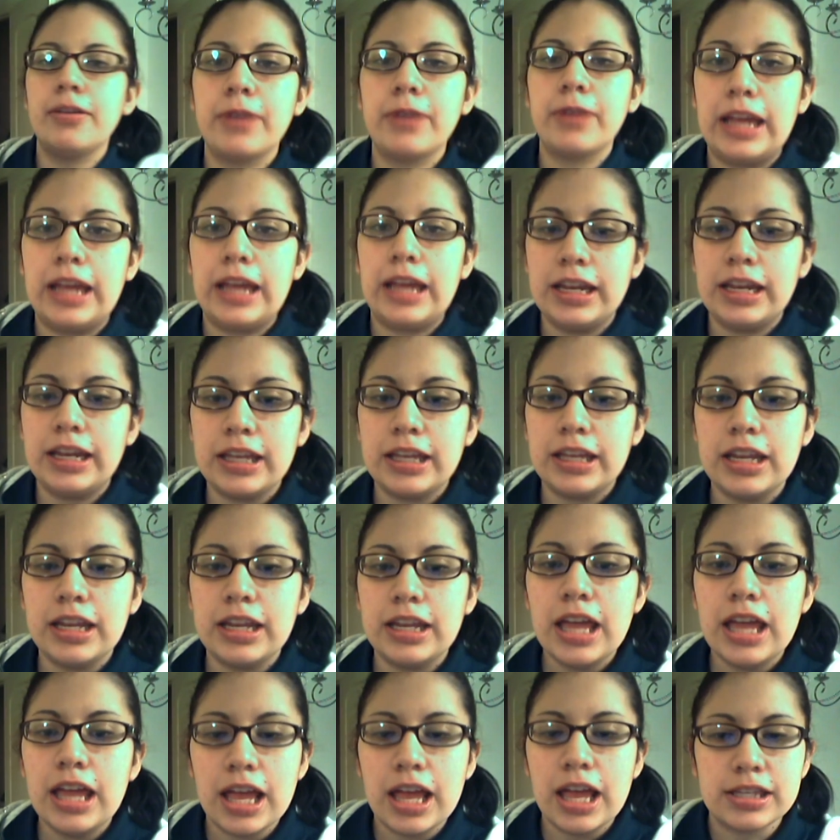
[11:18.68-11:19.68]
what I did
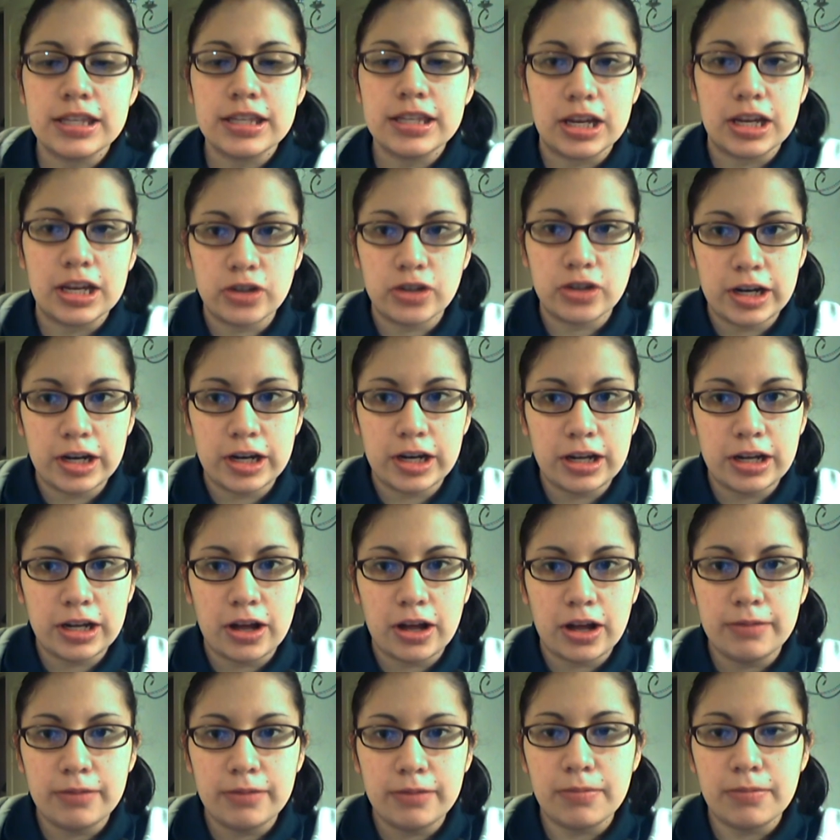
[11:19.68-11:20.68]
is I tried it
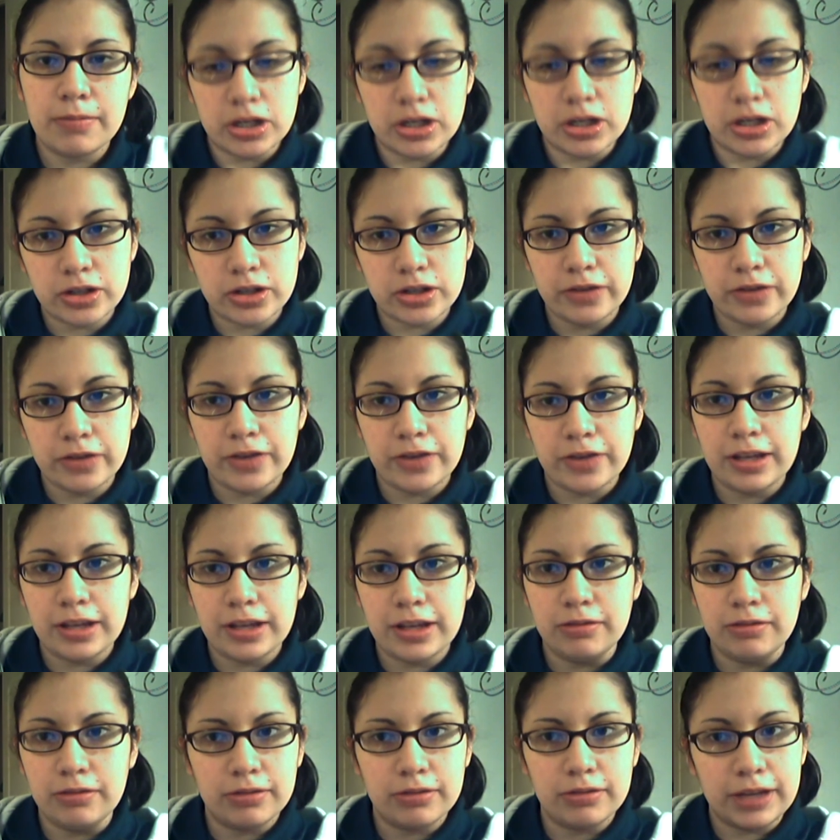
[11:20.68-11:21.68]
on, made sure it fit,
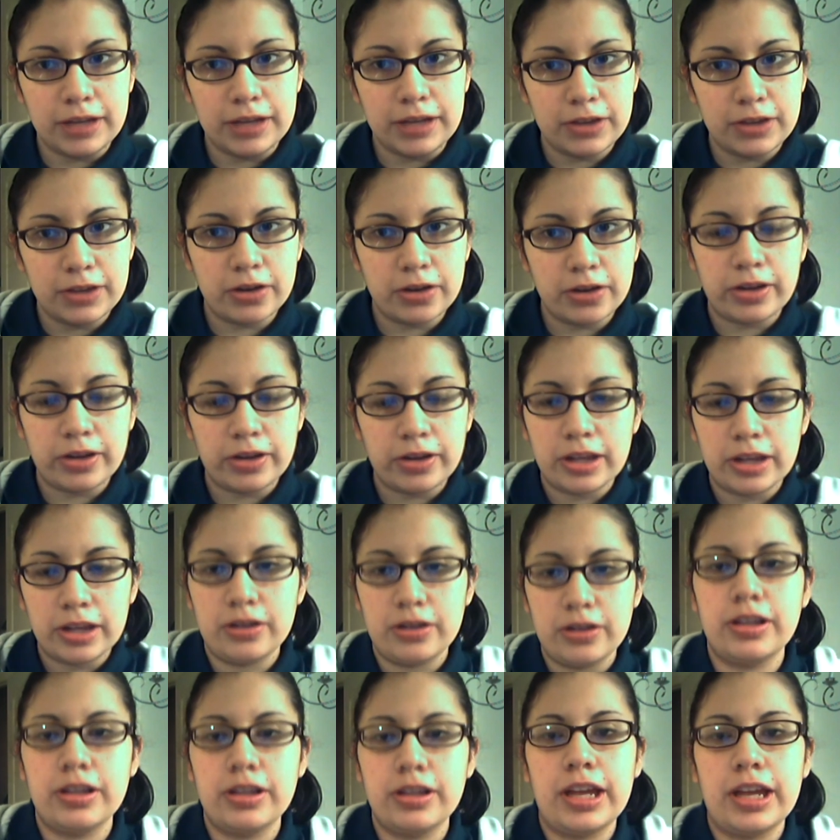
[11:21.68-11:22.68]
even though it
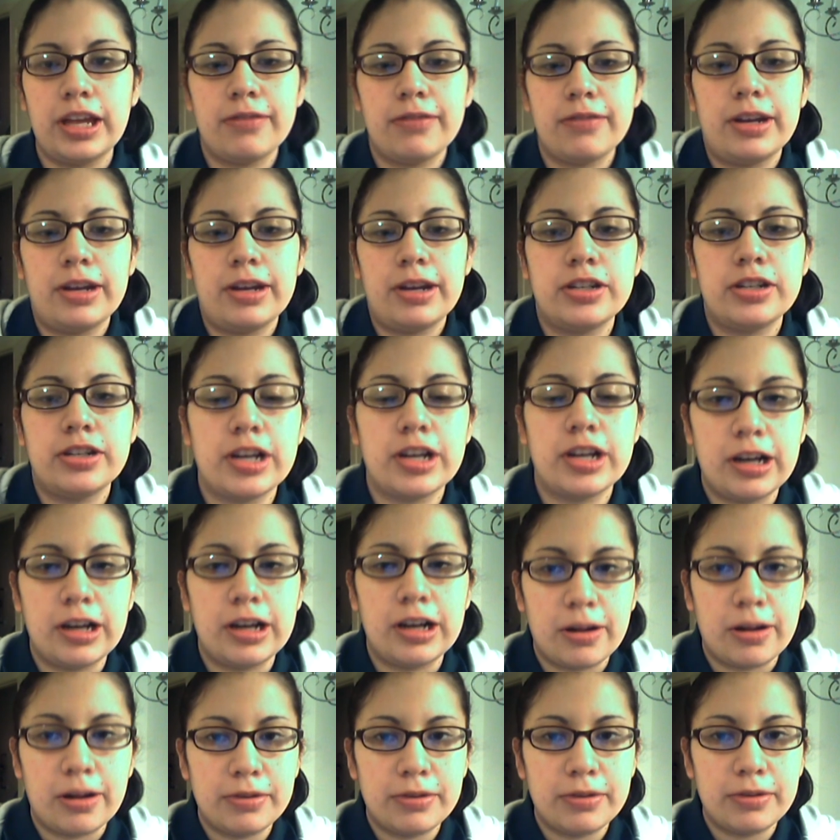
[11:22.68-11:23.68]
looked like when I tried it
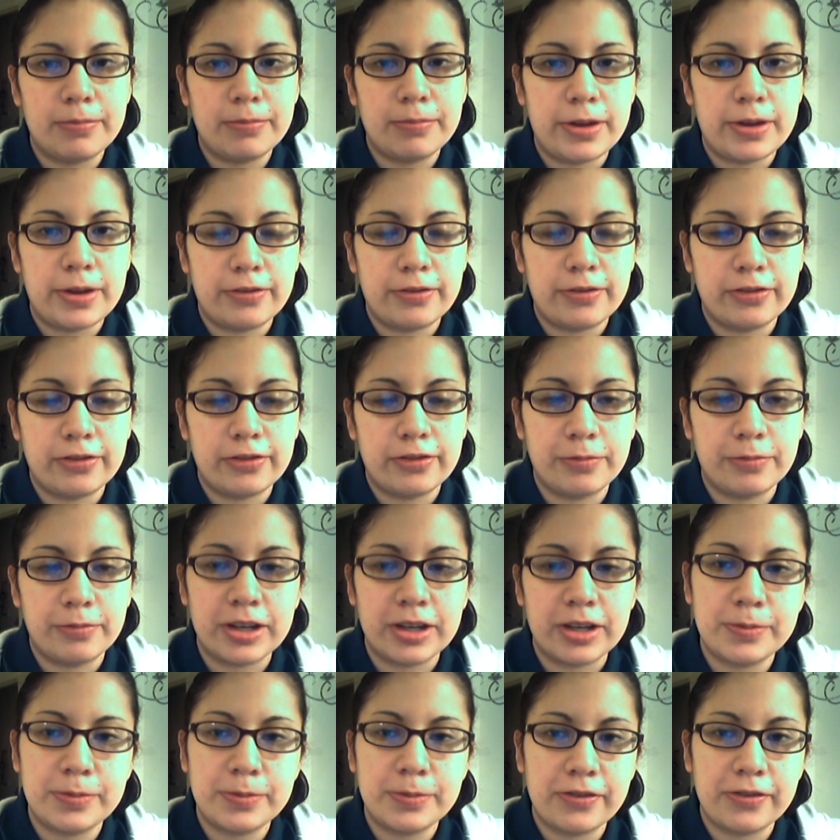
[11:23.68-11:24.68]
on
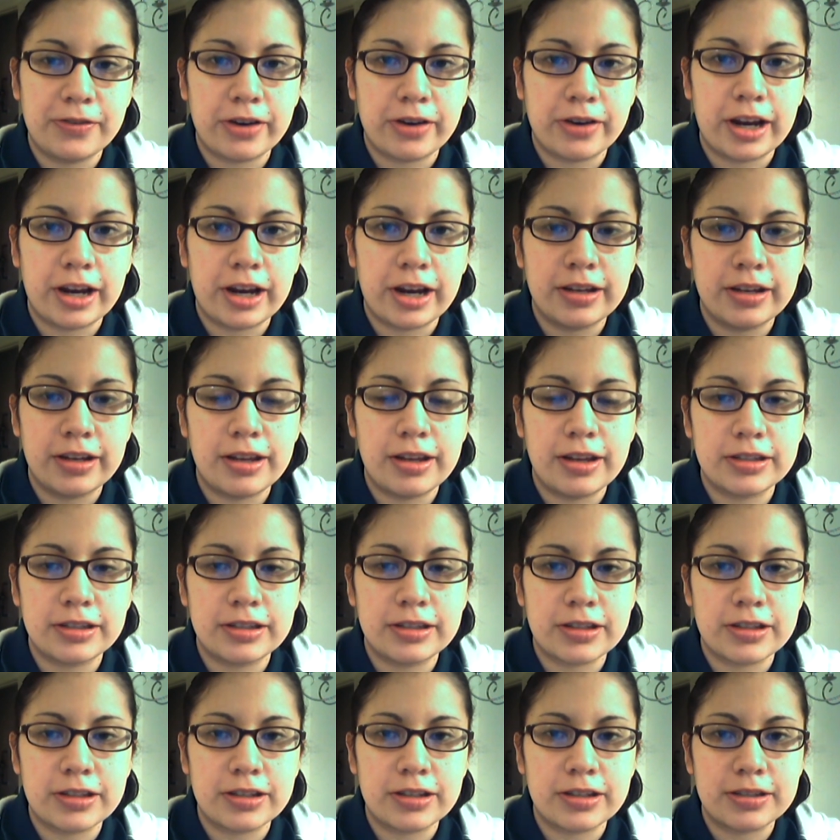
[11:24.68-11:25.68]
just before I
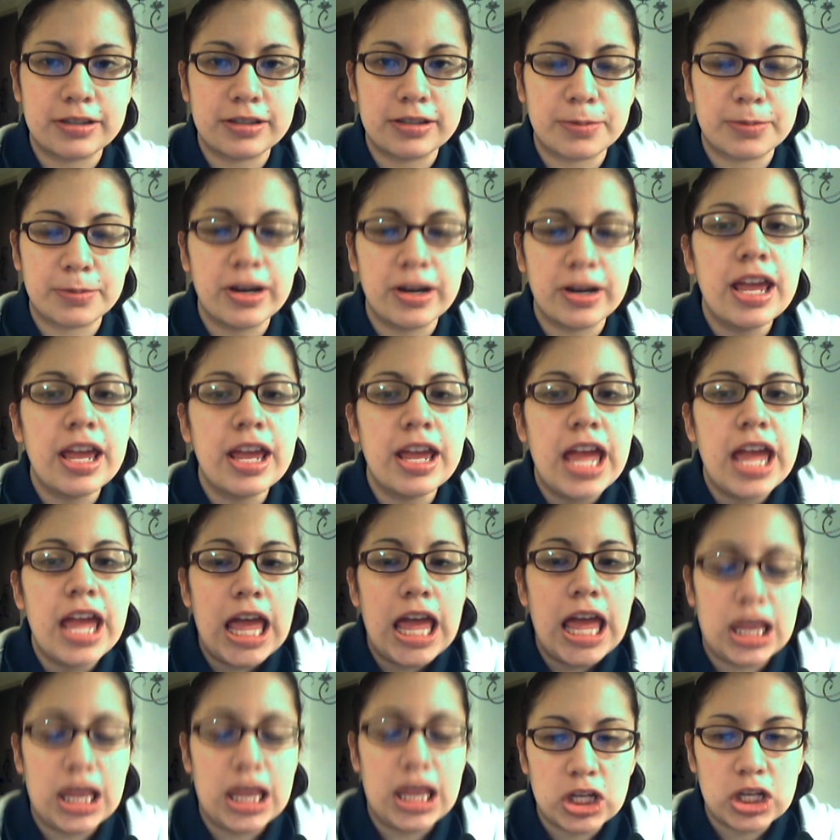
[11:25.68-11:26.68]
installed the zipper,
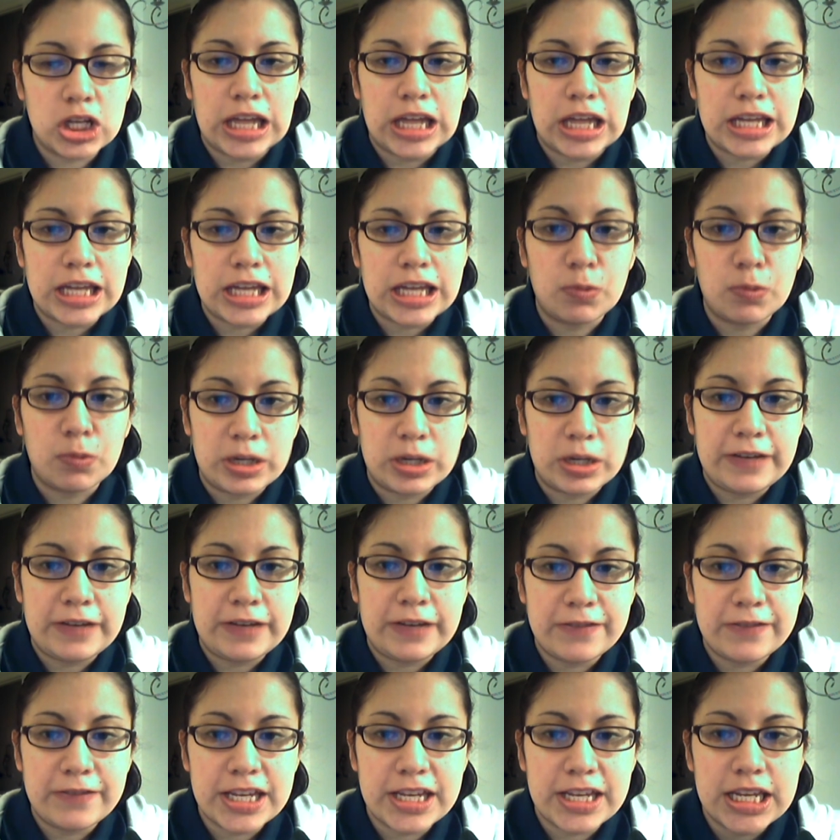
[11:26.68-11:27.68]
it looked like it wouldn't
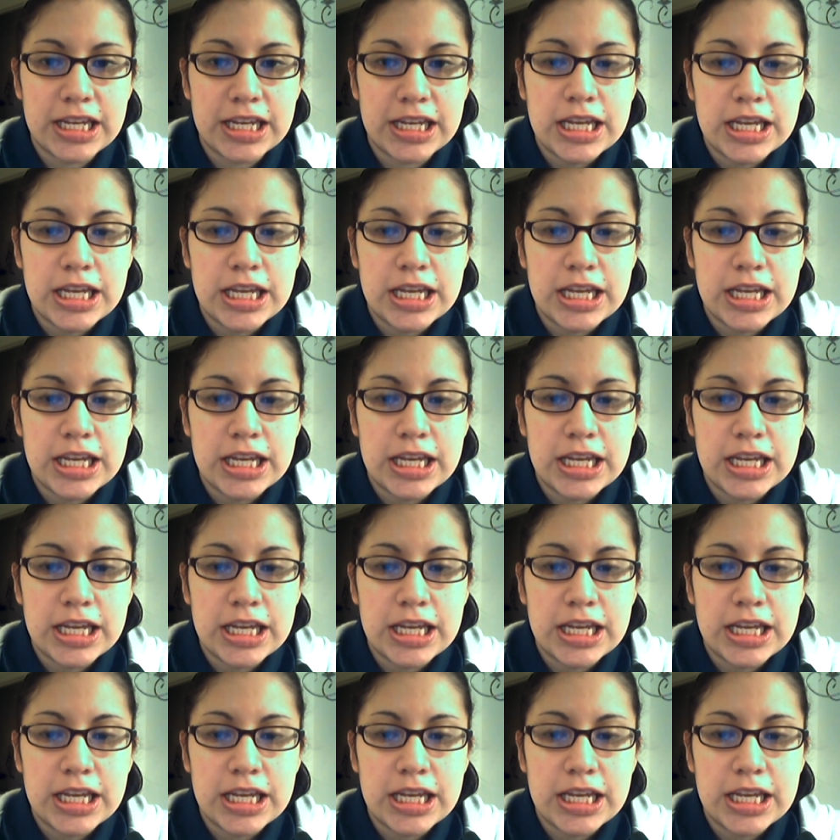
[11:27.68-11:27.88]
fit.